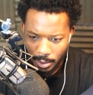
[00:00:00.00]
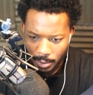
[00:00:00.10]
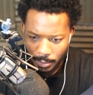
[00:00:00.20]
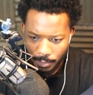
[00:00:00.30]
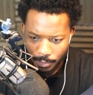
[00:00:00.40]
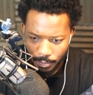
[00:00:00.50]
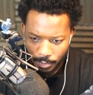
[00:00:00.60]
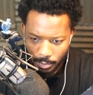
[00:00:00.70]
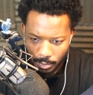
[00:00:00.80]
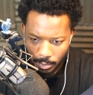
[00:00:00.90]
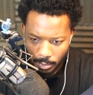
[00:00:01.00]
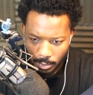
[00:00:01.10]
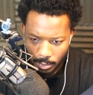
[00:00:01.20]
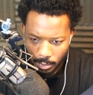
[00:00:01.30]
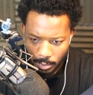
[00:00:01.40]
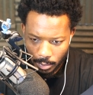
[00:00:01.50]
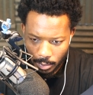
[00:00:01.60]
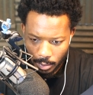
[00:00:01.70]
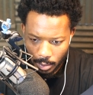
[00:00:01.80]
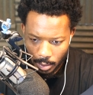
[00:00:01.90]

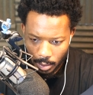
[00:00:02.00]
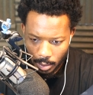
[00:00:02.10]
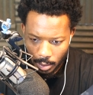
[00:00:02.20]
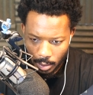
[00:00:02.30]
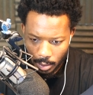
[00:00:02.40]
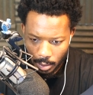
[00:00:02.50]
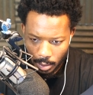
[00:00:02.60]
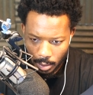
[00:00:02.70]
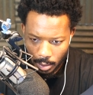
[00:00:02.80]
No one is speaking in this clip.